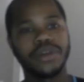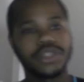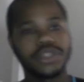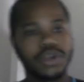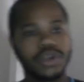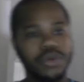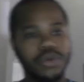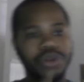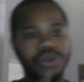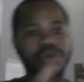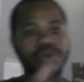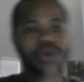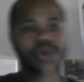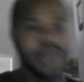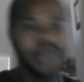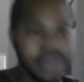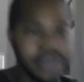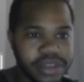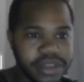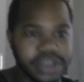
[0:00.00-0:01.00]
So when you
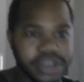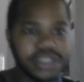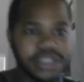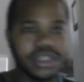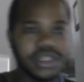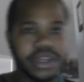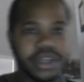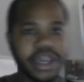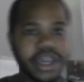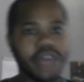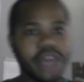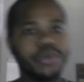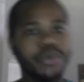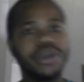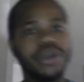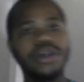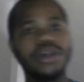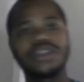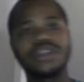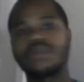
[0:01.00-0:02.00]
read this, again,
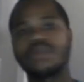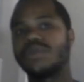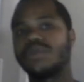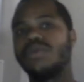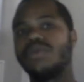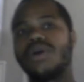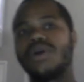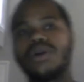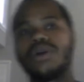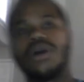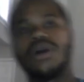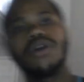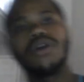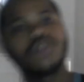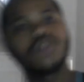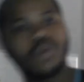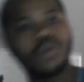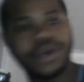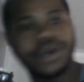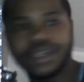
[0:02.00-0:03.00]
we looked up the word
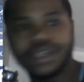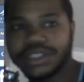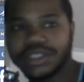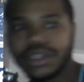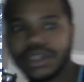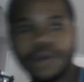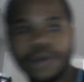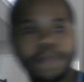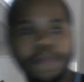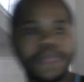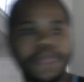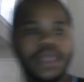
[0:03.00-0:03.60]
earthquakes,